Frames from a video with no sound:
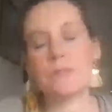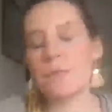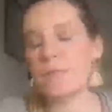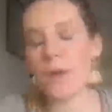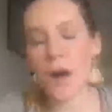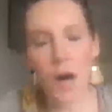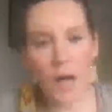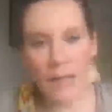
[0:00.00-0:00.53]

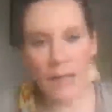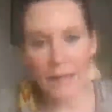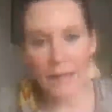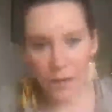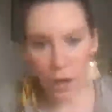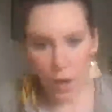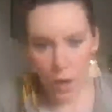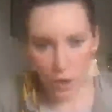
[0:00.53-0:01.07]

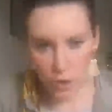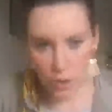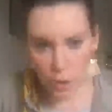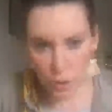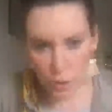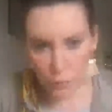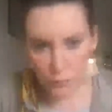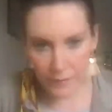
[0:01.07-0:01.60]
divine
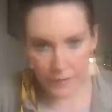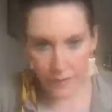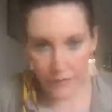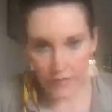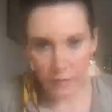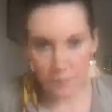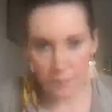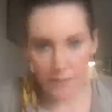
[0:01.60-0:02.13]

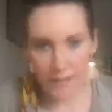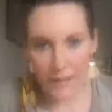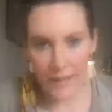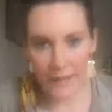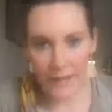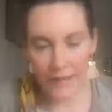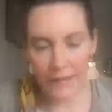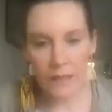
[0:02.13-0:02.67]
Arcturian
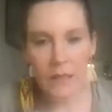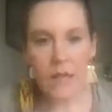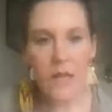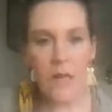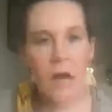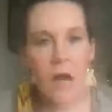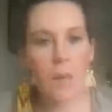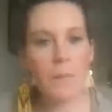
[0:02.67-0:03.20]
being
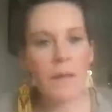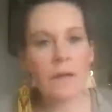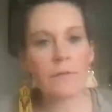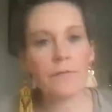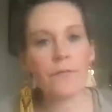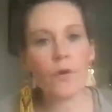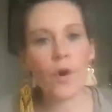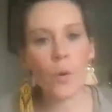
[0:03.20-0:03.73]
coming
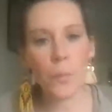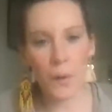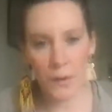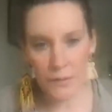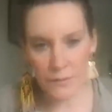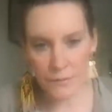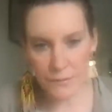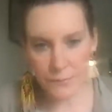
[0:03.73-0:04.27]

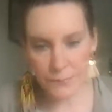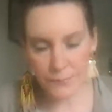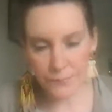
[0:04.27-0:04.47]
forward.